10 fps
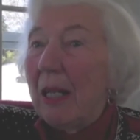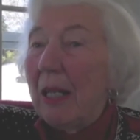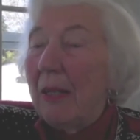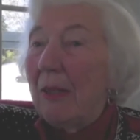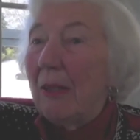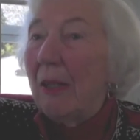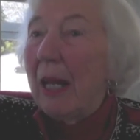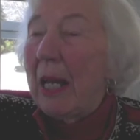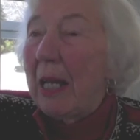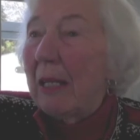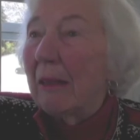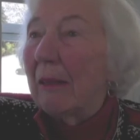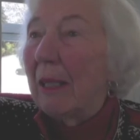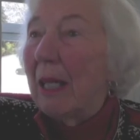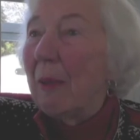and her aunt
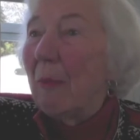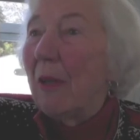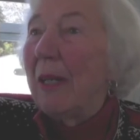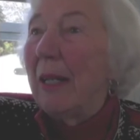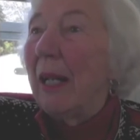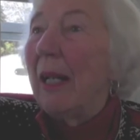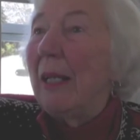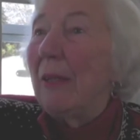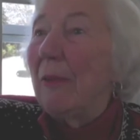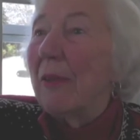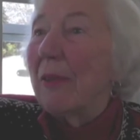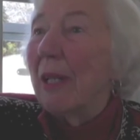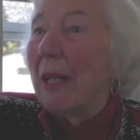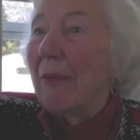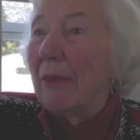came one day, who was
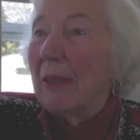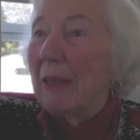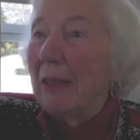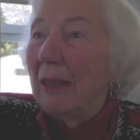kind of a